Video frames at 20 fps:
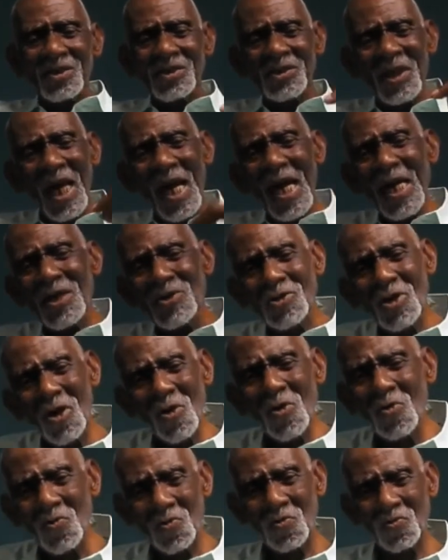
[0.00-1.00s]
they
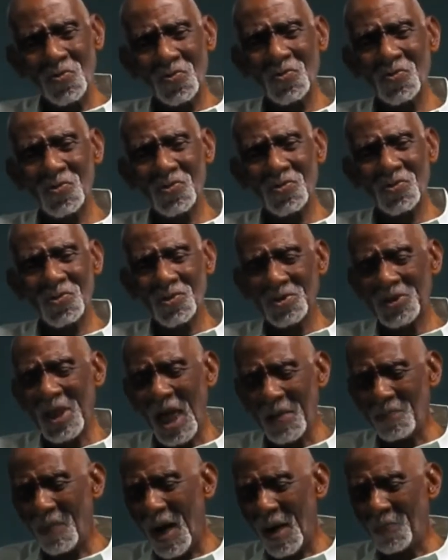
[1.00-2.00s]
knew
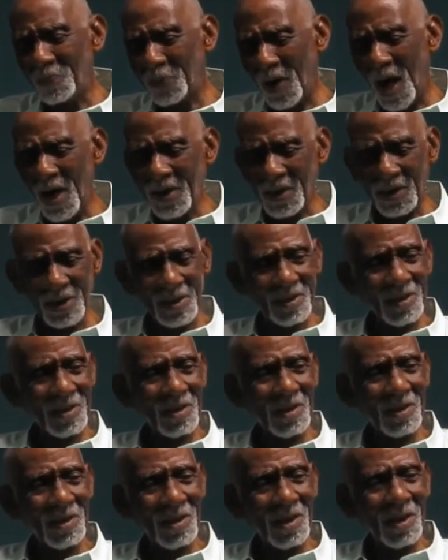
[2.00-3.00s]
that my product
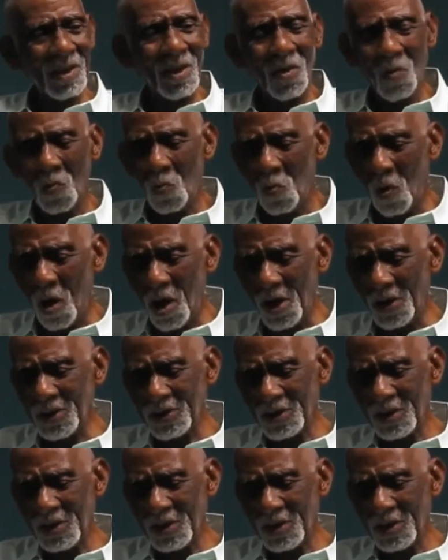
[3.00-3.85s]
weren't